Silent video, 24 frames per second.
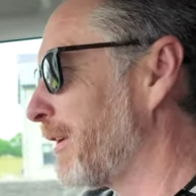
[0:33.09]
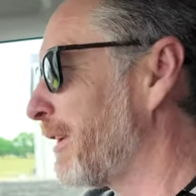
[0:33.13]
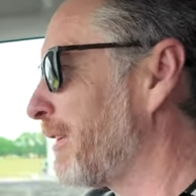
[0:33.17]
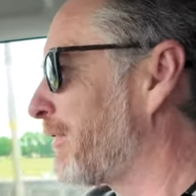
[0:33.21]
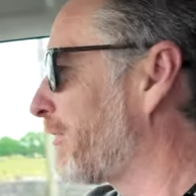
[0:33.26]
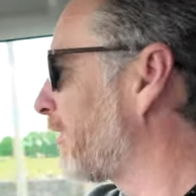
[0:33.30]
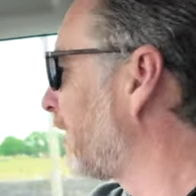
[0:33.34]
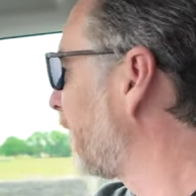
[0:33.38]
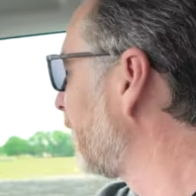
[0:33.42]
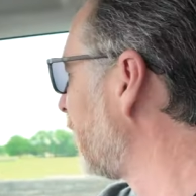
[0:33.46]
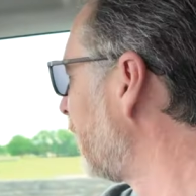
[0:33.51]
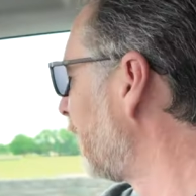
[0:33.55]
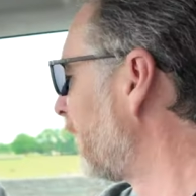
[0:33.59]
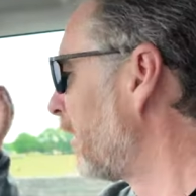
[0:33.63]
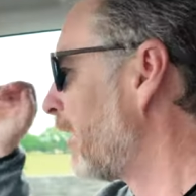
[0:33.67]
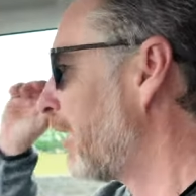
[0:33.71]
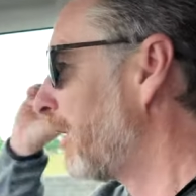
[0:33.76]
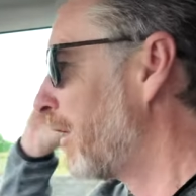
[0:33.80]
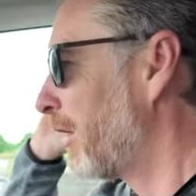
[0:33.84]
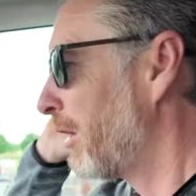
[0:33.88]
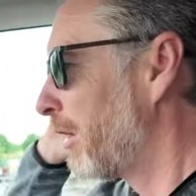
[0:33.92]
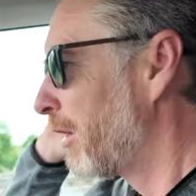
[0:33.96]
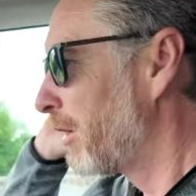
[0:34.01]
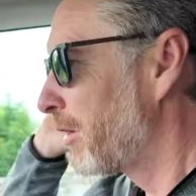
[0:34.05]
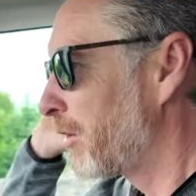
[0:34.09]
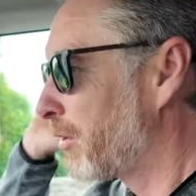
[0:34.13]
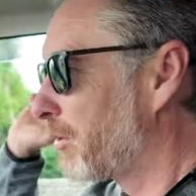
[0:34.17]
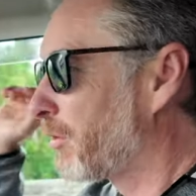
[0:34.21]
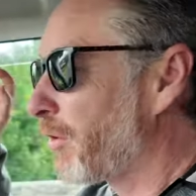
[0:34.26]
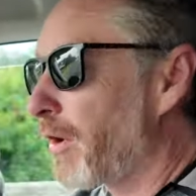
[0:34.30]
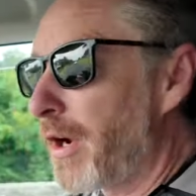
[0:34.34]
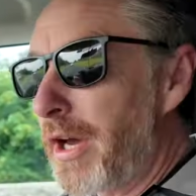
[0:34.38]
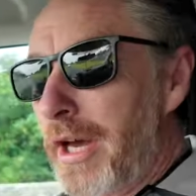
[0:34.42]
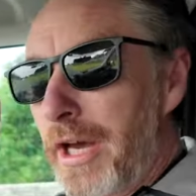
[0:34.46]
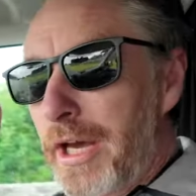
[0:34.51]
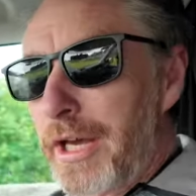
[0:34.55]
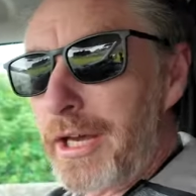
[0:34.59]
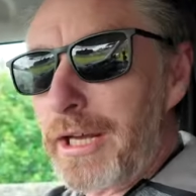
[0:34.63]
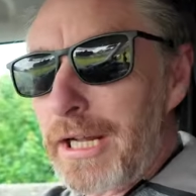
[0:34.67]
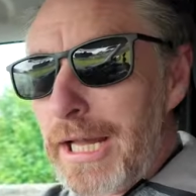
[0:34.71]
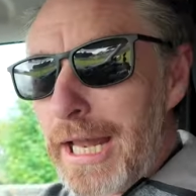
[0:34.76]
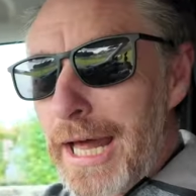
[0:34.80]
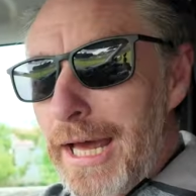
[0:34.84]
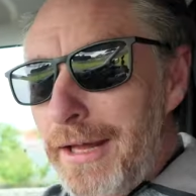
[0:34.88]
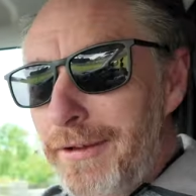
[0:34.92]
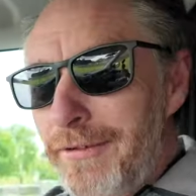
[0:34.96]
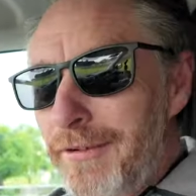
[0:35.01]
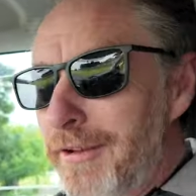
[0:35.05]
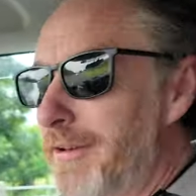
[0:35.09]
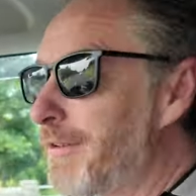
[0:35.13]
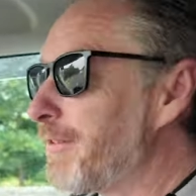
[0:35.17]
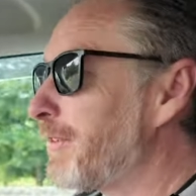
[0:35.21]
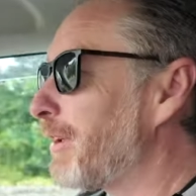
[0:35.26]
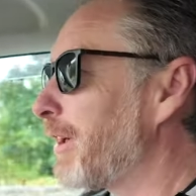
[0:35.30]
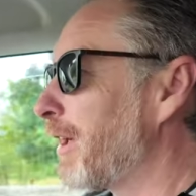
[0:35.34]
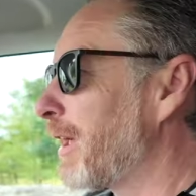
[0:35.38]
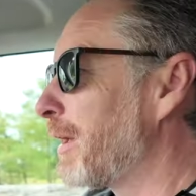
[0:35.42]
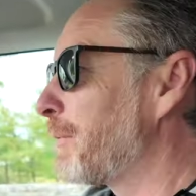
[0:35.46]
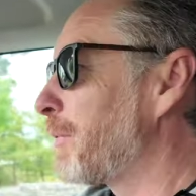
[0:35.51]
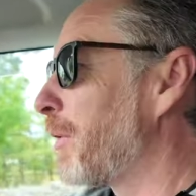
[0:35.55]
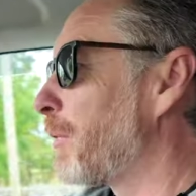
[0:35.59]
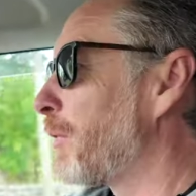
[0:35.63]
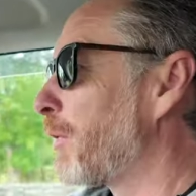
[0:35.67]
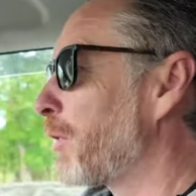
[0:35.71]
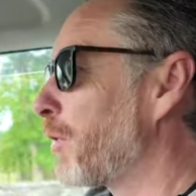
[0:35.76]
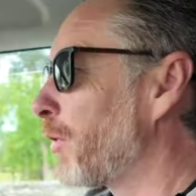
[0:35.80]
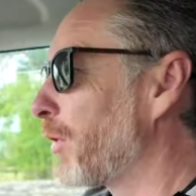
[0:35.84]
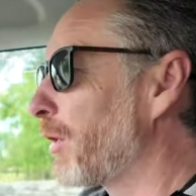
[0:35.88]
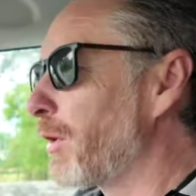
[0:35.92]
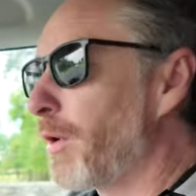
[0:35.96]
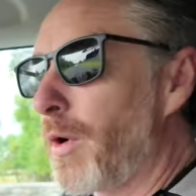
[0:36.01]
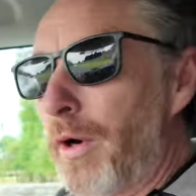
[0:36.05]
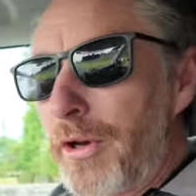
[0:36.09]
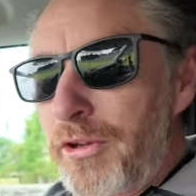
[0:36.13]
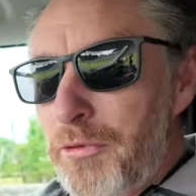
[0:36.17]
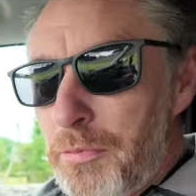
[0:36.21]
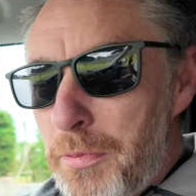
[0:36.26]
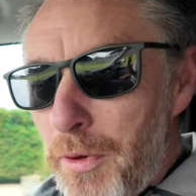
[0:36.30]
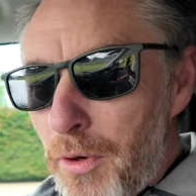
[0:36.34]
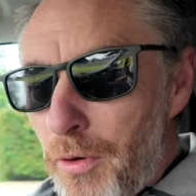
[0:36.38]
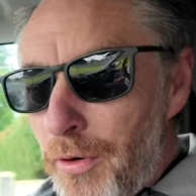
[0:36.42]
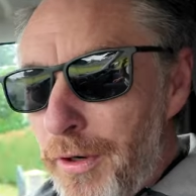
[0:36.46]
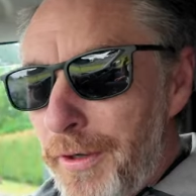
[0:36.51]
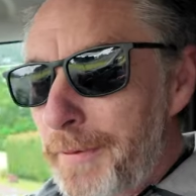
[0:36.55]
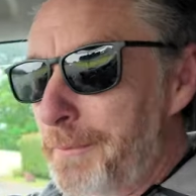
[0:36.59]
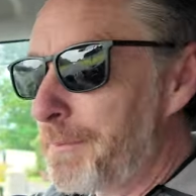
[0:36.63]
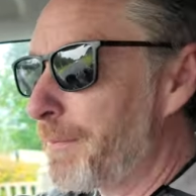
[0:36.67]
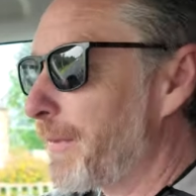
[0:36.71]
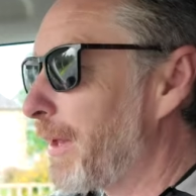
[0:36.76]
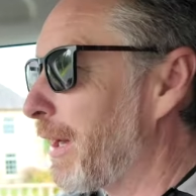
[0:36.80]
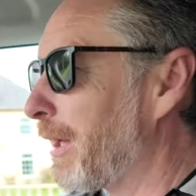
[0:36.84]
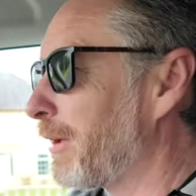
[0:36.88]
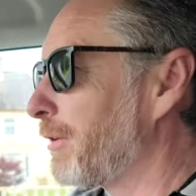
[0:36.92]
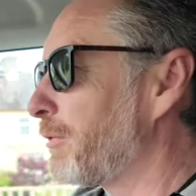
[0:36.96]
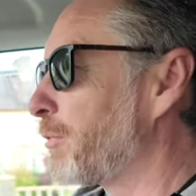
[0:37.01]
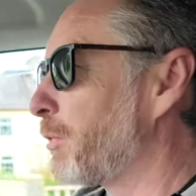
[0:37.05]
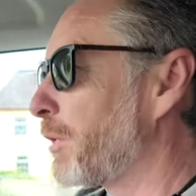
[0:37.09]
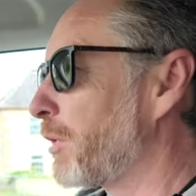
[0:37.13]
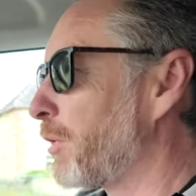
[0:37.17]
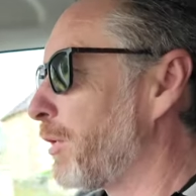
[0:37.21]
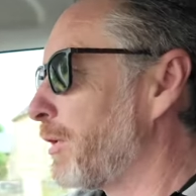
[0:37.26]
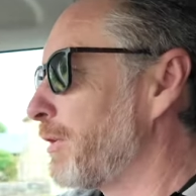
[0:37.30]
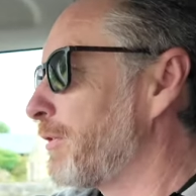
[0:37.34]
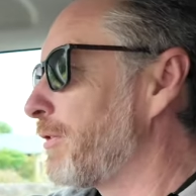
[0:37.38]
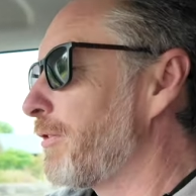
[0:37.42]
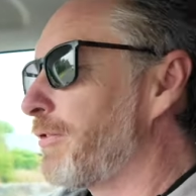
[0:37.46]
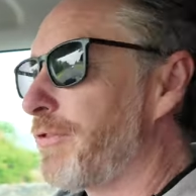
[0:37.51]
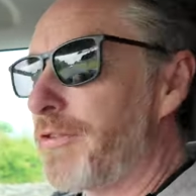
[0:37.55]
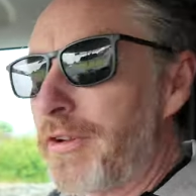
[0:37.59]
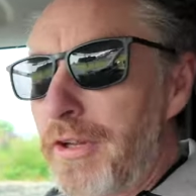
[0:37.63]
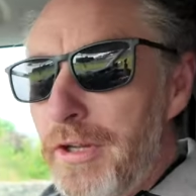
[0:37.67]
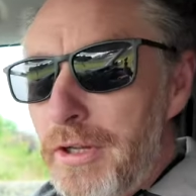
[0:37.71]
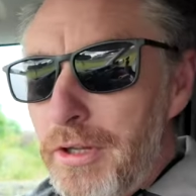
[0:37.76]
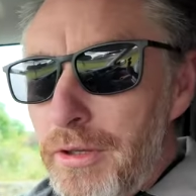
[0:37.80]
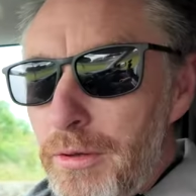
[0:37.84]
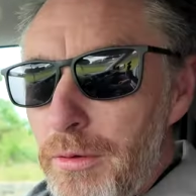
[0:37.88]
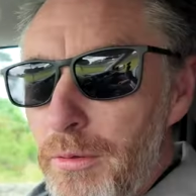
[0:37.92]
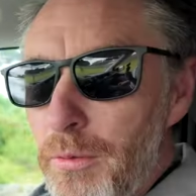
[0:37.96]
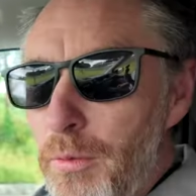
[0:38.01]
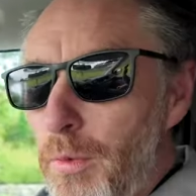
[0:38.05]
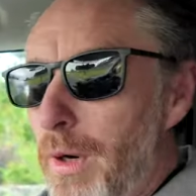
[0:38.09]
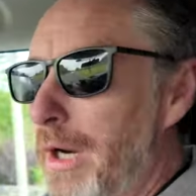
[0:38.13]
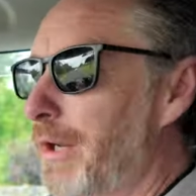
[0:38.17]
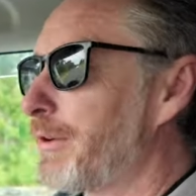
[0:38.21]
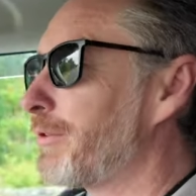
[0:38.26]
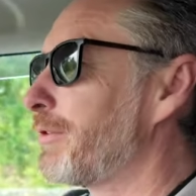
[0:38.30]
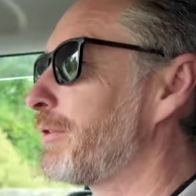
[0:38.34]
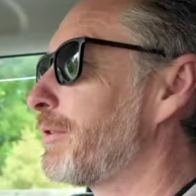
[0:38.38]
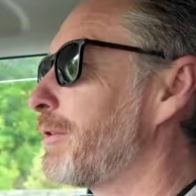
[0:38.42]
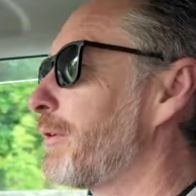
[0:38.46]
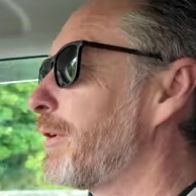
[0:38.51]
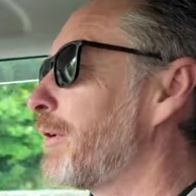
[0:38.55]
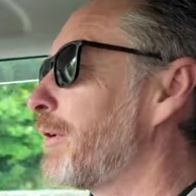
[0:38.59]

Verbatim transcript: It's a grey cloudy day, but we're going to go exploring and we're going to see what